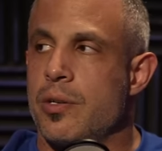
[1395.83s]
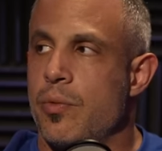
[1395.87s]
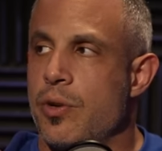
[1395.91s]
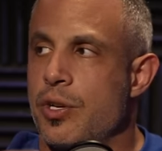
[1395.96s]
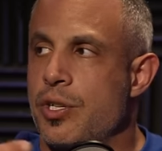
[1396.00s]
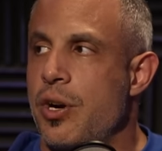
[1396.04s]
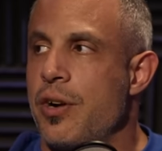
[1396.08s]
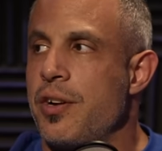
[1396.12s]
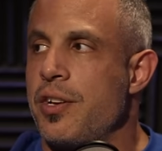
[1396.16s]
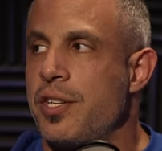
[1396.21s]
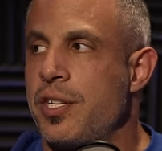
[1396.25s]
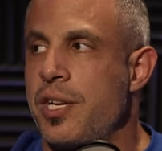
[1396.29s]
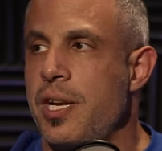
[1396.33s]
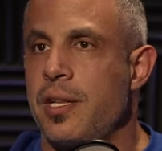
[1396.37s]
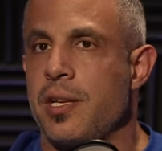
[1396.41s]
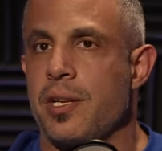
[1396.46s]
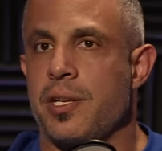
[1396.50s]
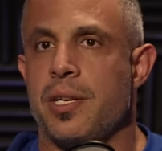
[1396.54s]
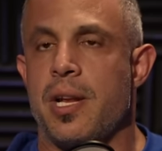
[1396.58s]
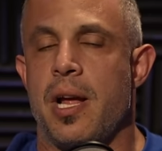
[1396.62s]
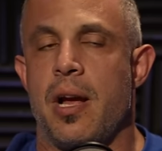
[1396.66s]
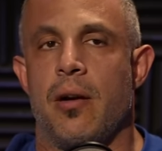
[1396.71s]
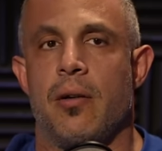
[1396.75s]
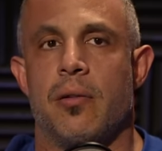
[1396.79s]
And we're starting to see
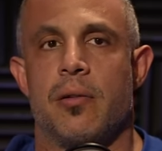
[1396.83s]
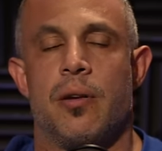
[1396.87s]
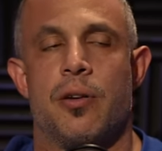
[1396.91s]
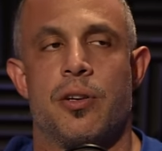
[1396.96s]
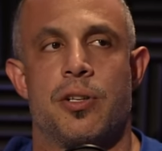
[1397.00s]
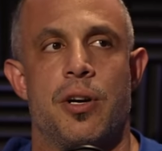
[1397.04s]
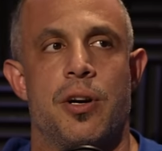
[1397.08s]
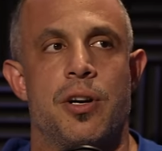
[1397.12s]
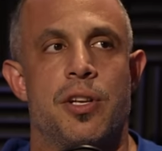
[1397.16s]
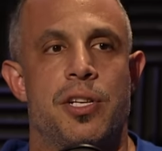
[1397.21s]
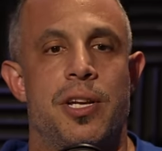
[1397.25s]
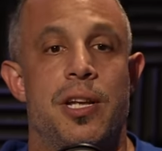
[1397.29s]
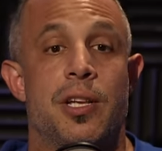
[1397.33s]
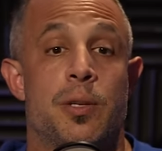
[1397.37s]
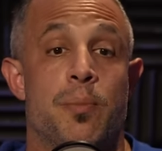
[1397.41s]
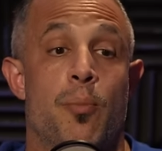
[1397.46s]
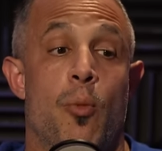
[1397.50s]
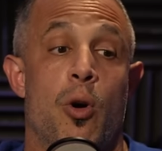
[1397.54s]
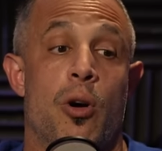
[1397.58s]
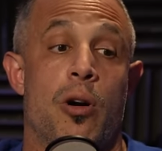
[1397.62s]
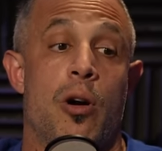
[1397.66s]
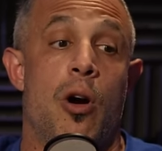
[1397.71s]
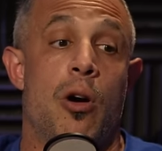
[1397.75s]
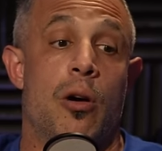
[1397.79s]
this now. You're mm. starting to see this
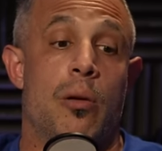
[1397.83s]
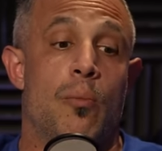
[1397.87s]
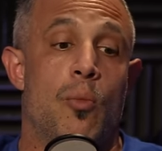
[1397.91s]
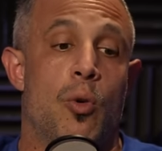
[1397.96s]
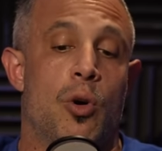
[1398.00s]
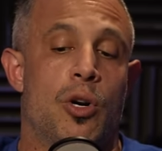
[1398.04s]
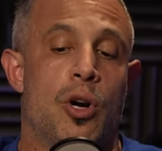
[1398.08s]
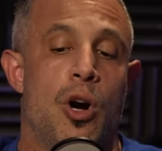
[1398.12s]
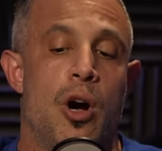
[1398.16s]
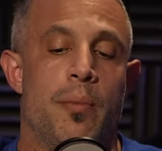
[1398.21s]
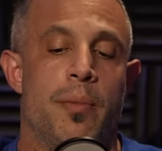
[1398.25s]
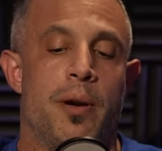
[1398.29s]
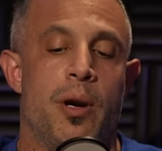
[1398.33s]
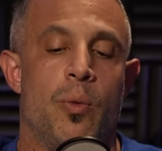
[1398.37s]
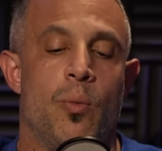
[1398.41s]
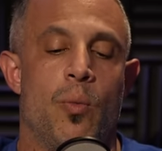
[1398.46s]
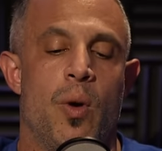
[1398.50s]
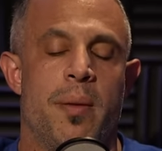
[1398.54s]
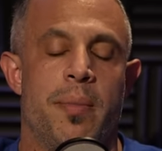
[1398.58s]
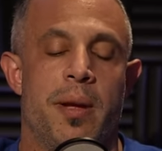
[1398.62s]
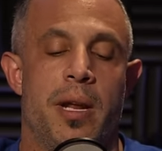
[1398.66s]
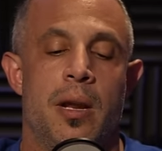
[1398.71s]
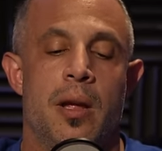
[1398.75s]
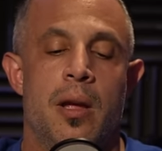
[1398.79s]
more, more common in
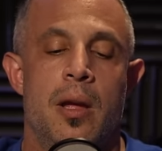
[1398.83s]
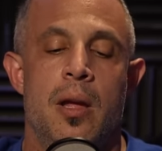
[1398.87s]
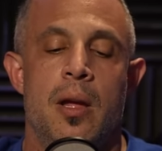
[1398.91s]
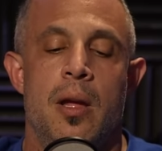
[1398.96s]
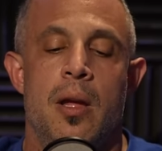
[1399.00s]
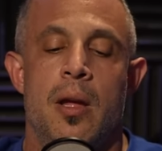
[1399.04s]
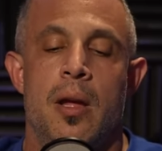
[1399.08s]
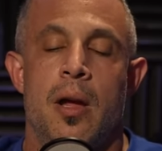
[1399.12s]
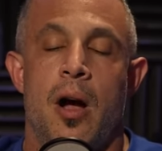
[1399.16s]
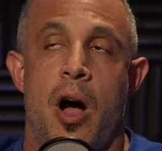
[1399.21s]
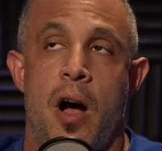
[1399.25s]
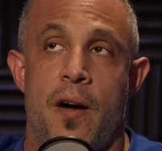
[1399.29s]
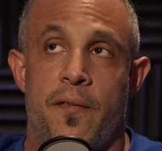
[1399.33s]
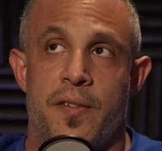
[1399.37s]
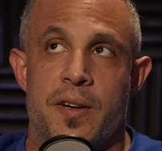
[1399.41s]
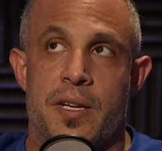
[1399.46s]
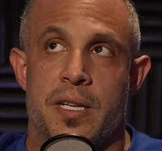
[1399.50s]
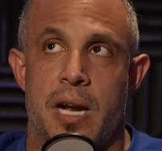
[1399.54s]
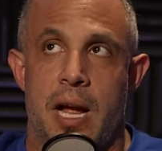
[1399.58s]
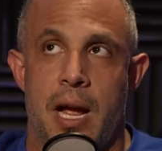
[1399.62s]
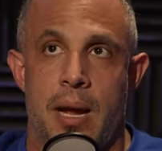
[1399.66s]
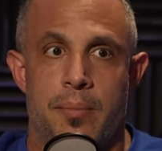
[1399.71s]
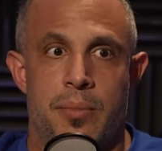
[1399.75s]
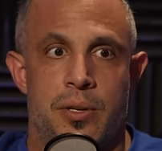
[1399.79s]
women
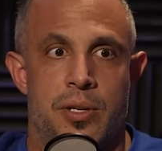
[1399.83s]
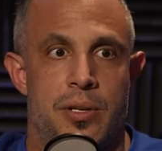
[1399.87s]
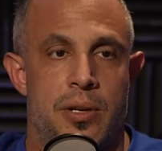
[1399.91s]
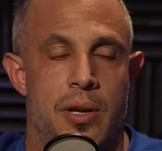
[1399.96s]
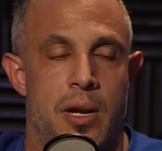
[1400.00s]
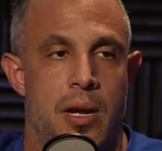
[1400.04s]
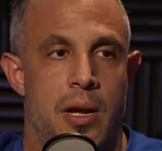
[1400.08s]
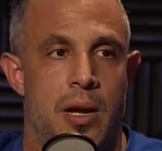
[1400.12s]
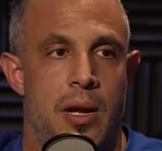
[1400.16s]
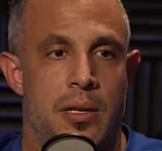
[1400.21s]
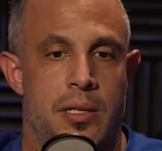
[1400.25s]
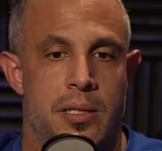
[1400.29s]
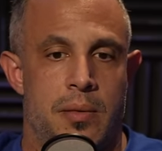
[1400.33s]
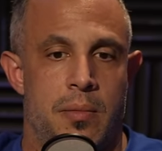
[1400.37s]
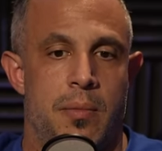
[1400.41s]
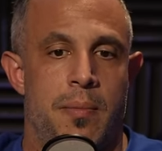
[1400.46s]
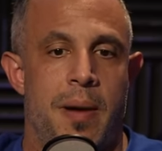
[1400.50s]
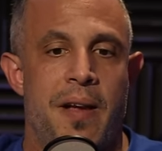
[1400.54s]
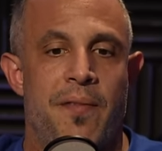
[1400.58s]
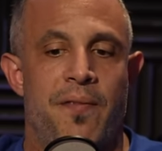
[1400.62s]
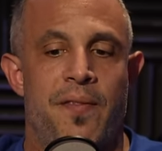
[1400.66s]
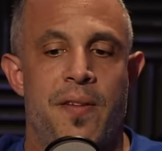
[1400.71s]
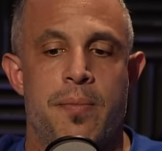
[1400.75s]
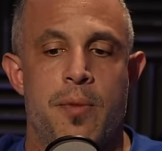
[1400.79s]
oftentimes uh, some of
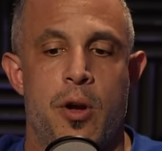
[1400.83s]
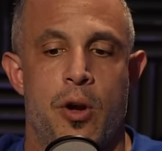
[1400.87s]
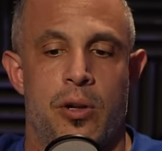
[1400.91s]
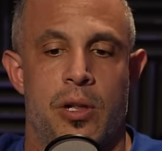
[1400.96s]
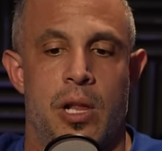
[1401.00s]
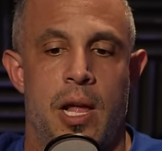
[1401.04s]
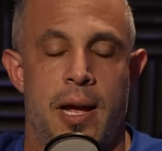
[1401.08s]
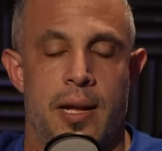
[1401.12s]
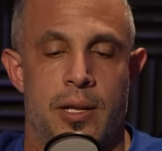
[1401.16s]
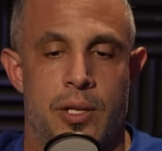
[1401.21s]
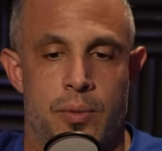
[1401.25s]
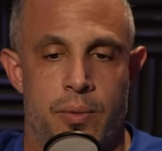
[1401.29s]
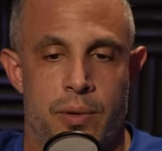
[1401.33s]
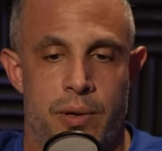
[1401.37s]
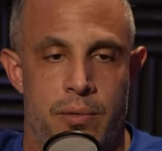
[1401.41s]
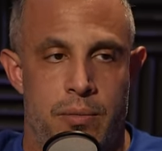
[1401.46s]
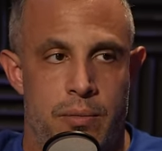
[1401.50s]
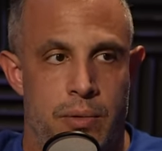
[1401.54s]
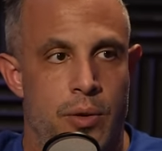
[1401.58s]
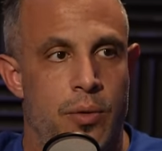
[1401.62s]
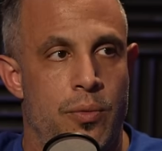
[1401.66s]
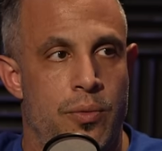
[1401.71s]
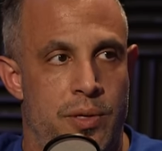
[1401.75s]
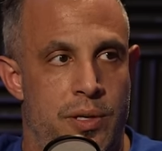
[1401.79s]
my female clients would
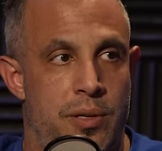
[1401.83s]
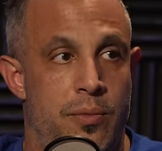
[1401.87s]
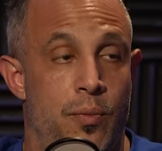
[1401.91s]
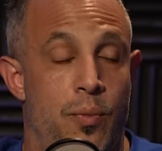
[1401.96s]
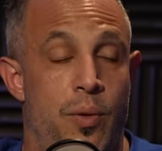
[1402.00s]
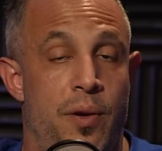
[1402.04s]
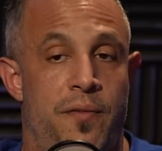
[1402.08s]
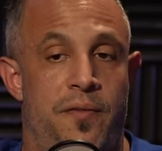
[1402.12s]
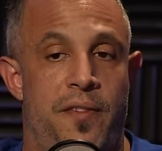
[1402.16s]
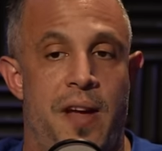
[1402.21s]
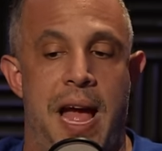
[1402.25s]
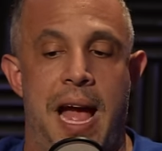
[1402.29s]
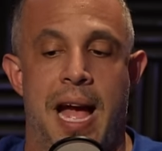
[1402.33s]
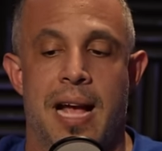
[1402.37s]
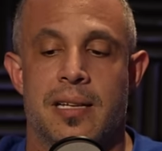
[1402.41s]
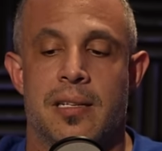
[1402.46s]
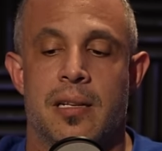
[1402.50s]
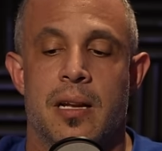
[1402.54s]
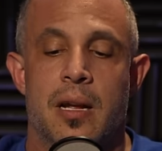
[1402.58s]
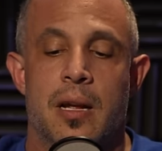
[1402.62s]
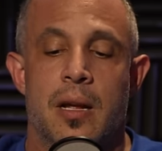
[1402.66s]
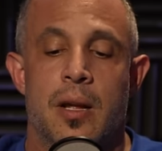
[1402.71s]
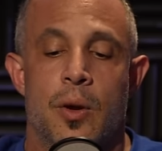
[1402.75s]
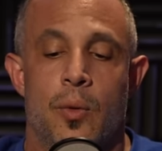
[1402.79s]
who would
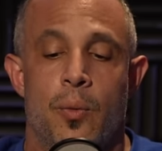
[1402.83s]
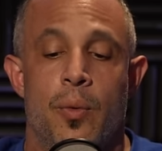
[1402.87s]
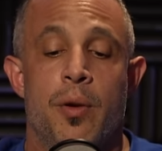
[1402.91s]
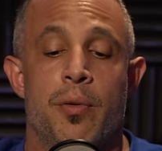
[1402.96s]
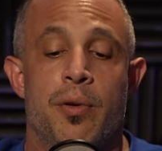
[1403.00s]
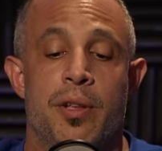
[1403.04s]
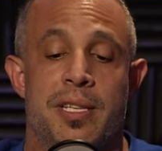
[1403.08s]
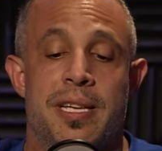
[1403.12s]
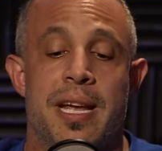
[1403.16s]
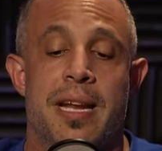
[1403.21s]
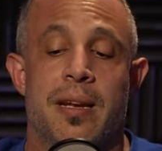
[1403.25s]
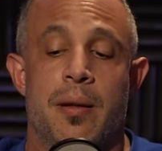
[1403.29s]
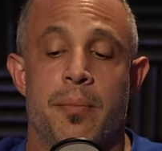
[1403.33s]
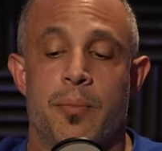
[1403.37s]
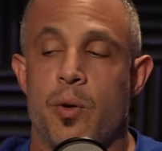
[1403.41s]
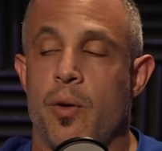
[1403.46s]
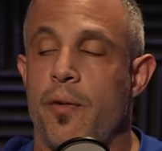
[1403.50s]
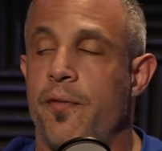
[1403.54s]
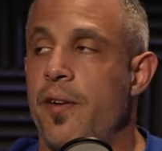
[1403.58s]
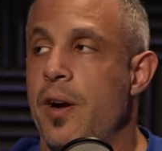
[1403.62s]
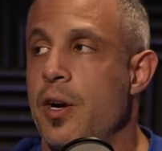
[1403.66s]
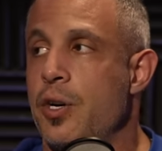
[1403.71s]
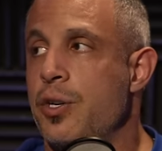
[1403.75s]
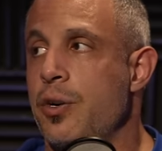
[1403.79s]
fast we would send them to
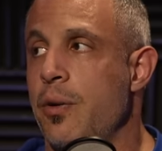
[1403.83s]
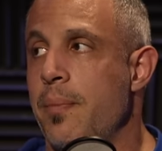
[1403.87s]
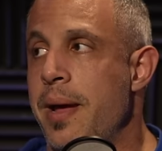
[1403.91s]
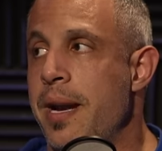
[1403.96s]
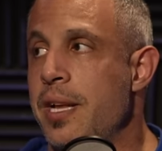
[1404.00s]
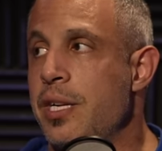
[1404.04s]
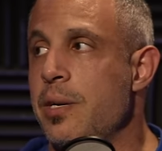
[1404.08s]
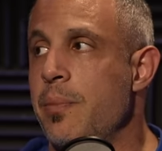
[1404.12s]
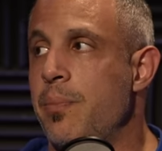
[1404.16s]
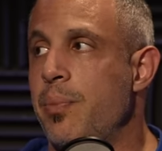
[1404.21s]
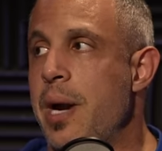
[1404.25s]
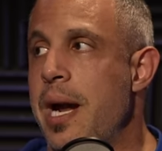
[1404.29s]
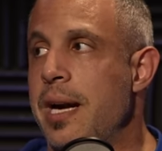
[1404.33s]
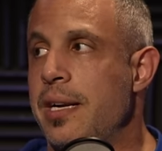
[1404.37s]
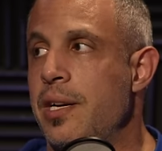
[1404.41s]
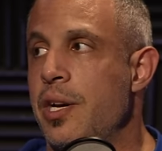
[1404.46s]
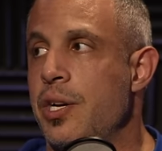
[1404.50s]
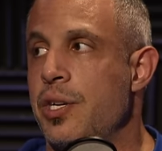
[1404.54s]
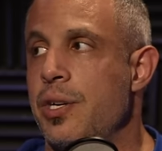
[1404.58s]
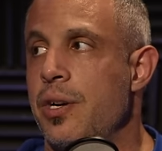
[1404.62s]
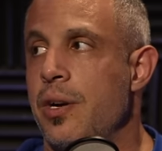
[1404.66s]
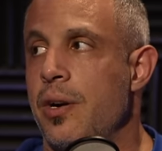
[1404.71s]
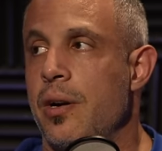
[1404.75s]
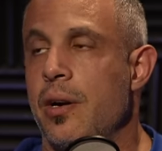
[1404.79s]
a functional medicine
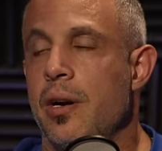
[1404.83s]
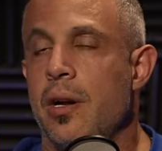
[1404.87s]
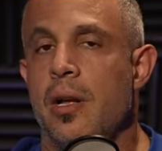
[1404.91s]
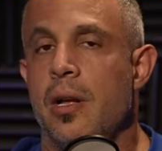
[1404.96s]
practitioner.